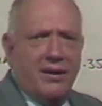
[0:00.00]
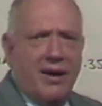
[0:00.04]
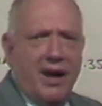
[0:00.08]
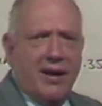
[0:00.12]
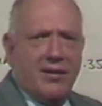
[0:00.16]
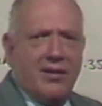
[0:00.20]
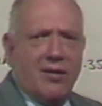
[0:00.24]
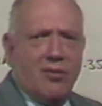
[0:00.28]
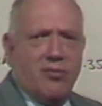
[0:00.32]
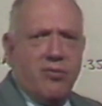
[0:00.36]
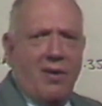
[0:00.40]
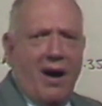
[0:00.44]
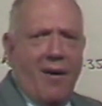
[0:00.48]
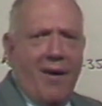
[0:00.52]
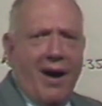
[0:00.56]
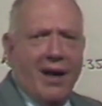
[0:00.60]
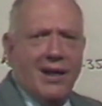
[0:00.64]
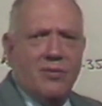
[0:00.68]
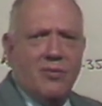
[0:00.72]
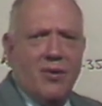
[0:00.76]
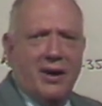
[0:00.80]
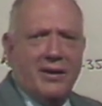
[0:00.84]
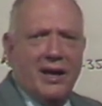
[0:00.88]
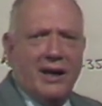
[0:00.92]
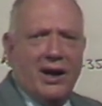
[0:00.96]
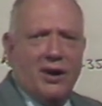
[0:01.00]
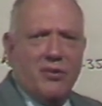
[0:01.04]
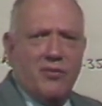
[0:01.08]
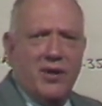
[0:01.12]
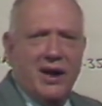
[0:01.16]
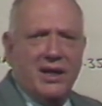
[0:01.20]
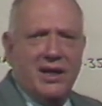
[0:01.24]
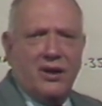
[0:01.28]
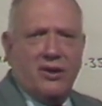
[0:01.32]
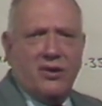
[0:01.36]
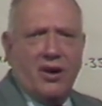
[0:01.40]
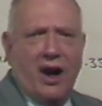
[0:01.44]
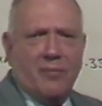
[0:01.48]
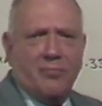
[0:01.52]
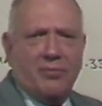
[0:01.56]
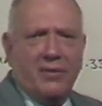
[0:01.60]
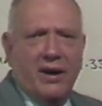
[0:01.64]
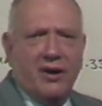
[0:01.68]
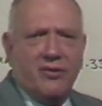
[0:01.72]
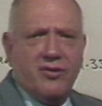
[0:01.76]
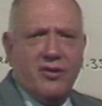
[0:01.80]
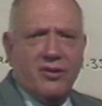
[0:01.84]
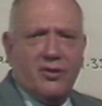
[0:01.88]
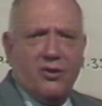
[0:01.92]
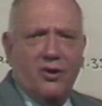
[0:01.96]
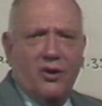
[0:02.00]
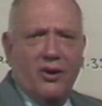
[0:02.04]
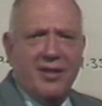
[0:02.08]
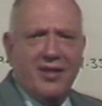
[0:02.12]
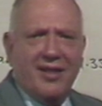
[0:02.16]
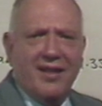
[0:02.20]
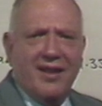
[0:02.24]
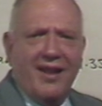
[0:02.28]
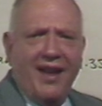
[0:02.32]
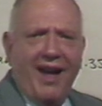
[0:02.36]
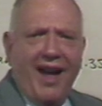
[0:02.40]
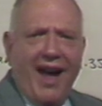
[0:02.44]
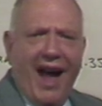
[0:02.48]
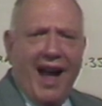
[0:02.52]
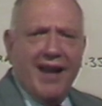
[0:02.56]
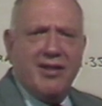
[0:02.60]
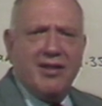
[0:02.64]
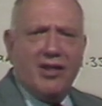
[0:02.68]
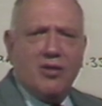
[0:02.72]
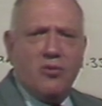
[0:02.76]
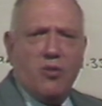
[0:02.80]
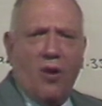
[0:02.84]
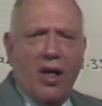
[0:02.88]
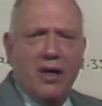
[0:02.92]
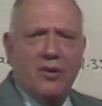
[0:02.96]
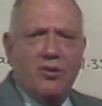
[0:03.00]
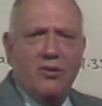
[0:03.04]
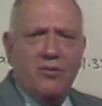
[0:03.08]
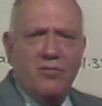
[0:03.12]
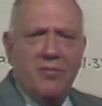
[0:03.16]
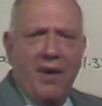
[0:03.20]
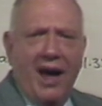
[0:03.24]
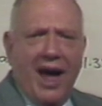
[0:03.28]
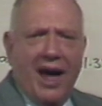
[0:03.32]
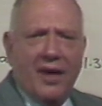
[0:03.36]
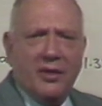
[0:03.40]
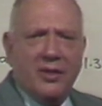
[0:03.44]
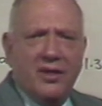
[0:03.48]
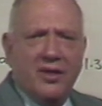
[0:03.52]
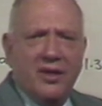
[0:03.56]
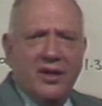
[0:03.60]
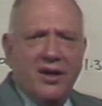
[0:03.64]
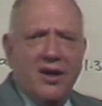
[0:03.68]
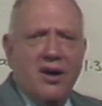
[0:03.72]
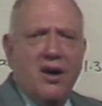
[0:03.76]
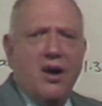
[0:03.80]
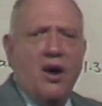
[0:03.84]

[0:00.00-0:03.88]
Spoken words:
I says, wow, I didn't want to take a reading comprehension course. I just want to do math.